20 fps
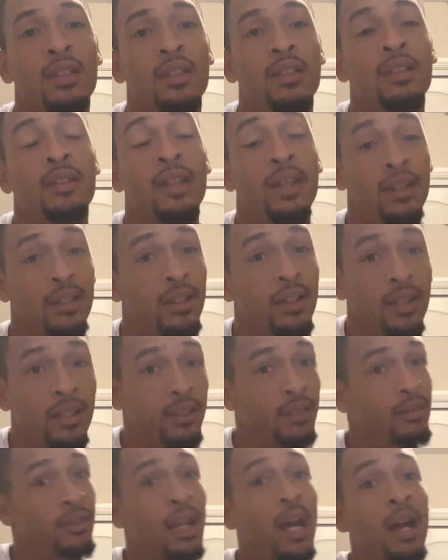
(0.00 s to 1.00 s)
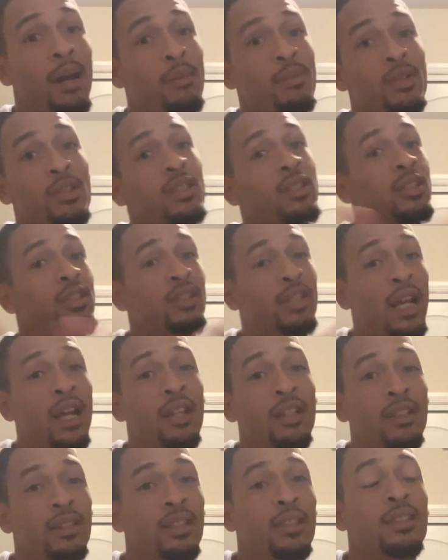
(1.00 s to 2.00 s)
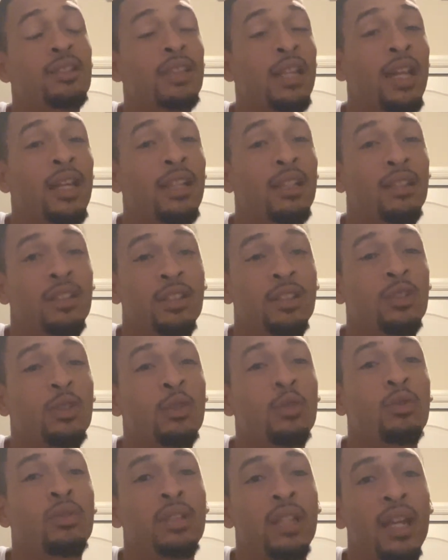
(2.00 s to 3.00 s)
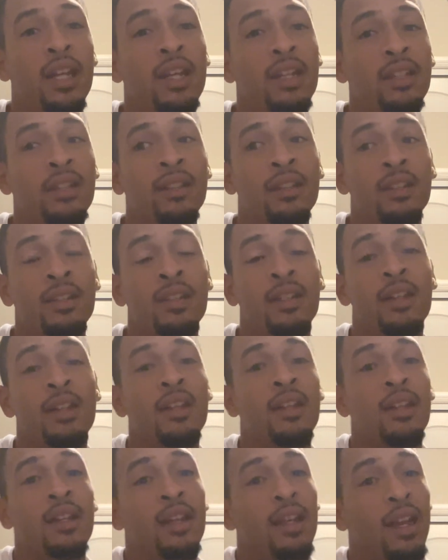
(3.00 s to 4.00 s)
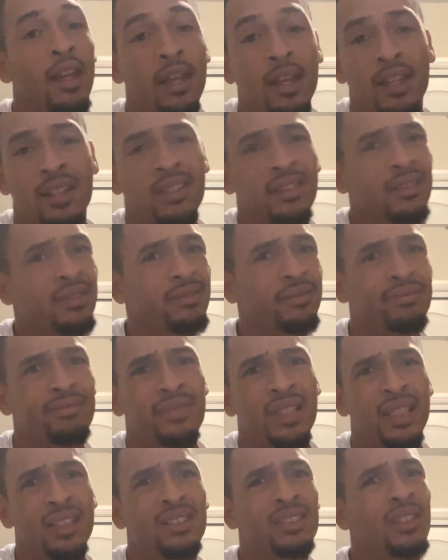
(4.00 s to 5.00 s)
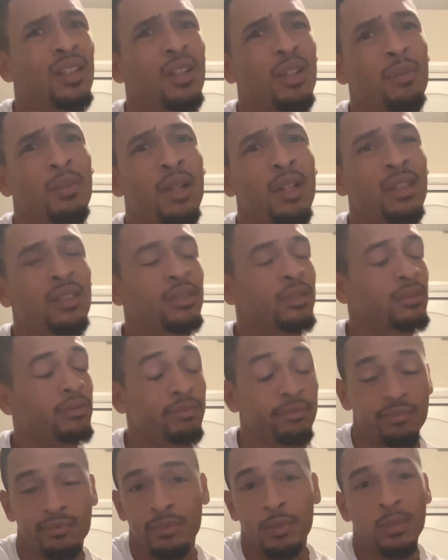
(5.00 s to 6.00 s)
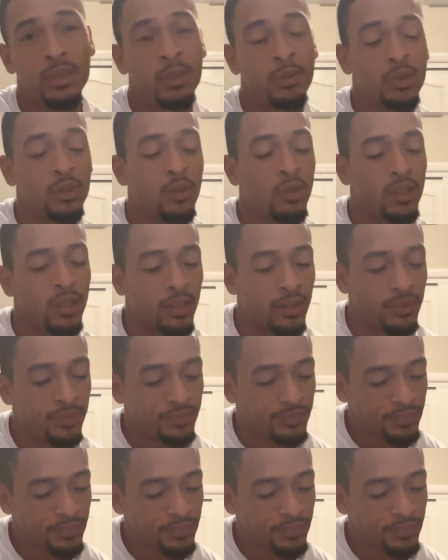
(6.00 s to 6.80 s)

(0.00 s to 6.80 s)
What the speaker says: Like, a cop just shot this dude dead, and he's talking about, let me see what's going on.